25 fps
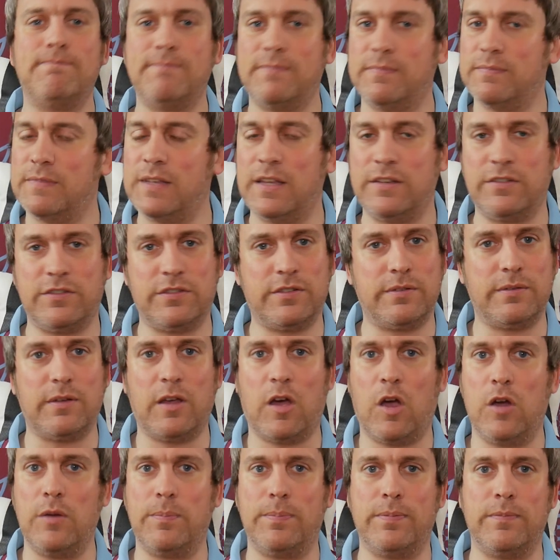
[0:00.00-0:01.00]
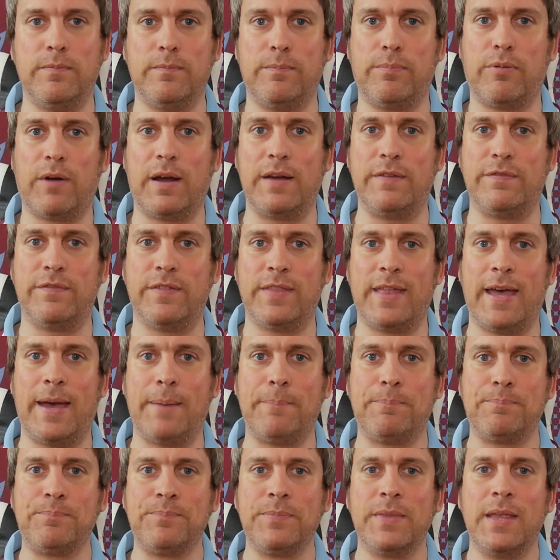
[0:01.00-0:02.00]
let's hope and pray for that.
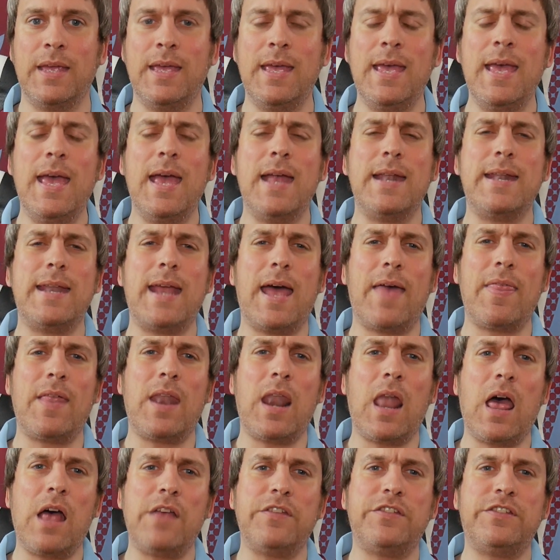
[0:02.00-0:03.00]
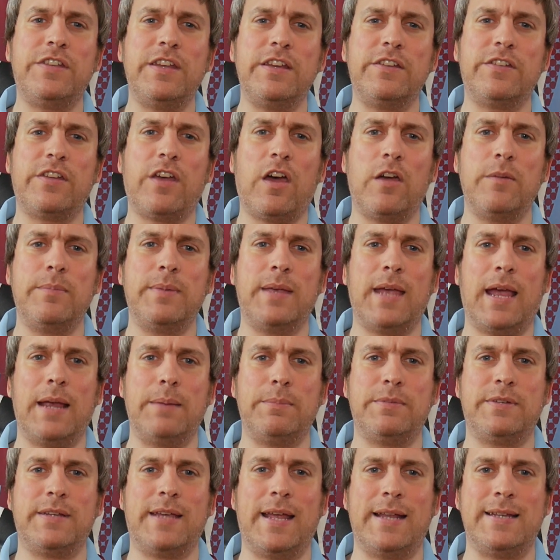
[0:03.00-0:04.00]
Now, the last 6 home
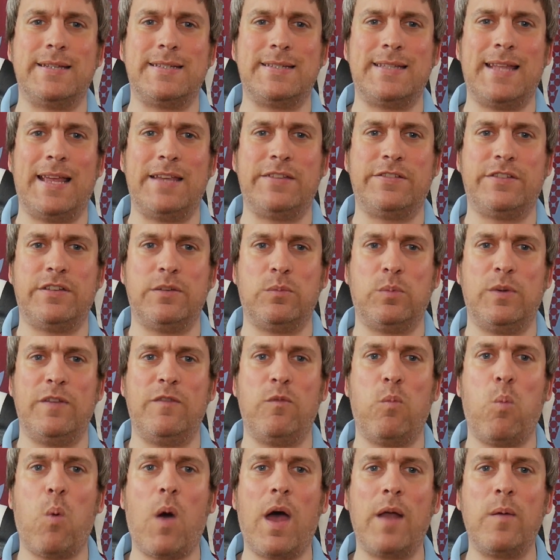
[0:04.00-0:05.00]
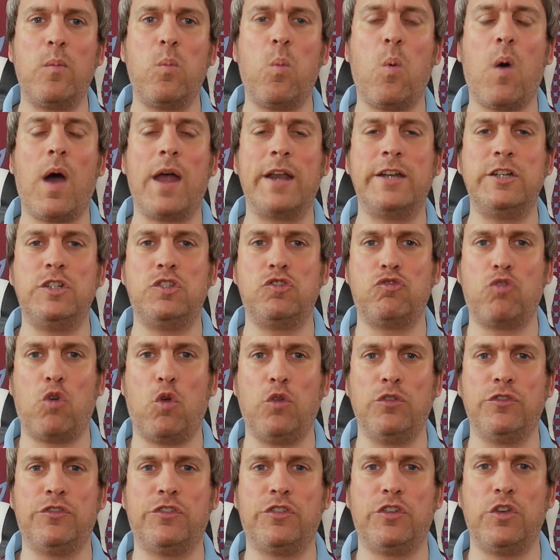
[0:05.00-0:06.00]
games against Leicester, we've won 1,
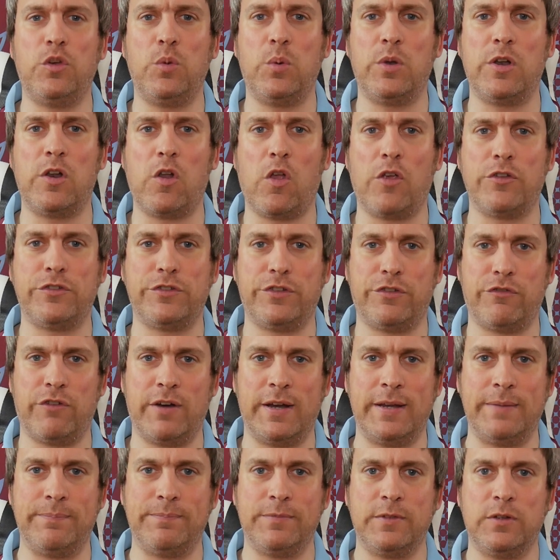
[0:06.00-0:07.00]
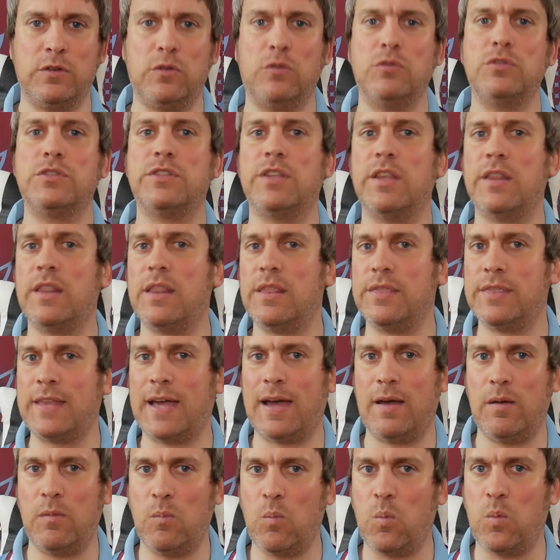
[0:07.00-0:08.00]
drawn 2 and lost 3. Of course,
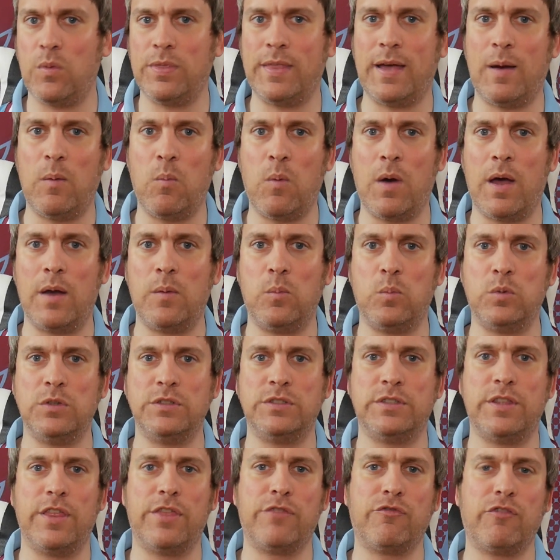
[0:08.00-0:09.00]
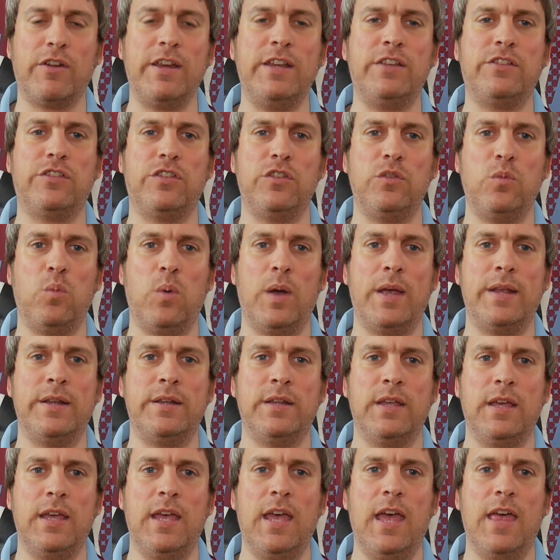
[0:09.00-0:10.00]
that one was the 3-2 win
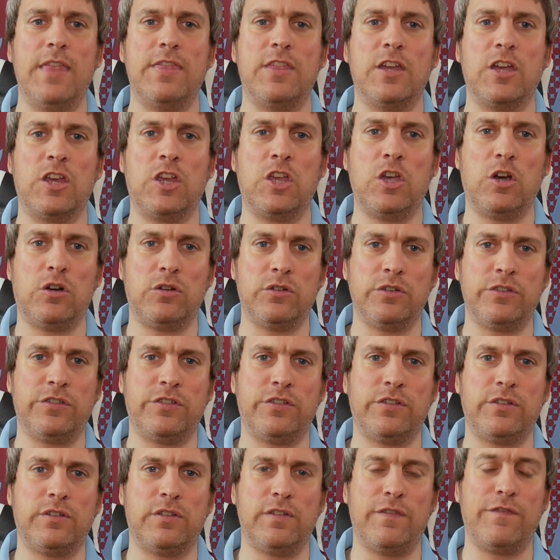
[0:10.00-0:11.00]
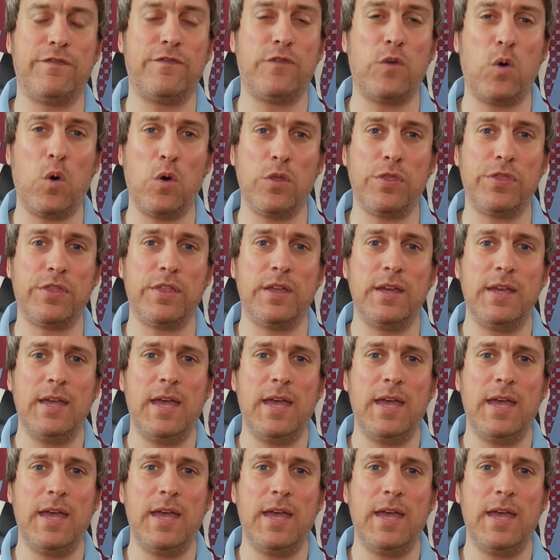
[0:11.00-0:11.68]
that got us to 4th